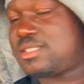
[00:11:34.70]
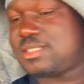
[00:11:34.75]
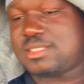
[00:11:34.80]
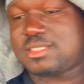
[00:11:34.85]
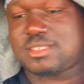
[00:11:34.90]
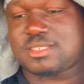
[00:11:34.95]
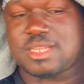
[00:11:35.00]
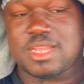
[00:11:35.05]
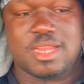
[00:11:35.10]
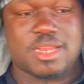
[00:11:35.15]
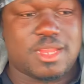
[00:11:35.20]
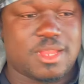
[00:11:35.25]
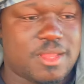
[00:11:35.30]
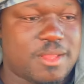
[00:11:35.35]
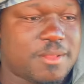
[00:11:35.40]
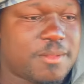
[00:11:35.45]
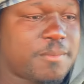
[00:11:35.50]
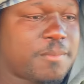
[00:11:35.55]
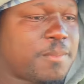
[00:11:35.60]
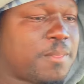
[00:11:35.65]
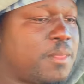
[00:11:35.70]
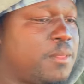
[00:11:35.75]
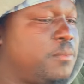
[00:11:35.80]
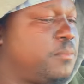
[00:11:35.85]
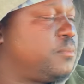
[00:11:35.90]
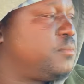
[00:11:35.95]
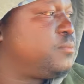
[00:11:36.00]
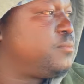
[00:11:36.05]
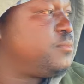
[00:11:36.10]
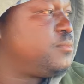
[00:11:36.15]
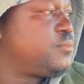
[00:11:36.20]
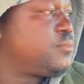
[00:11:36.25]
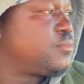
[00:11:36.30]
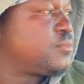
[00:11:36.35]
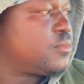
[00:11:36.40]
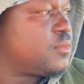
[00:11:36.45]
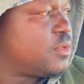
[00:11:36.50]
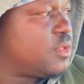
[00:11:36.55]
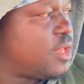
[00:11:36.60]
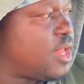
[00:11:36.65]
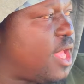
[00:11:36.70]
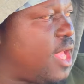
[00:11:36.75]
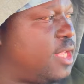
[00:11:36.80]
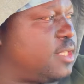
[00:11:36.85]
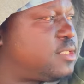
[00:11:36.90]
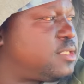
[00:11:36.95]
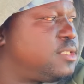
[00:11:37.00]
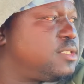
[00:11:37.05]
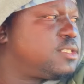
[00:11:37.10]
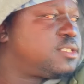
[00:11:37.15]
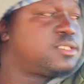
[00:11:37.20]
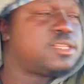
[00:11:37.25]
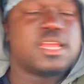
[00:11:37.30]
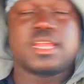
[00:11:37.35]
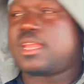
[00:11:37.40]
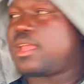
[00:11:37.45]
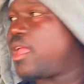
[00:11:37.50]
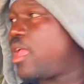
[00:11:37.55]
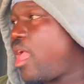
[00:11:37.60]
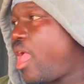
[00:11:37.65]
and steady. Nice and steady.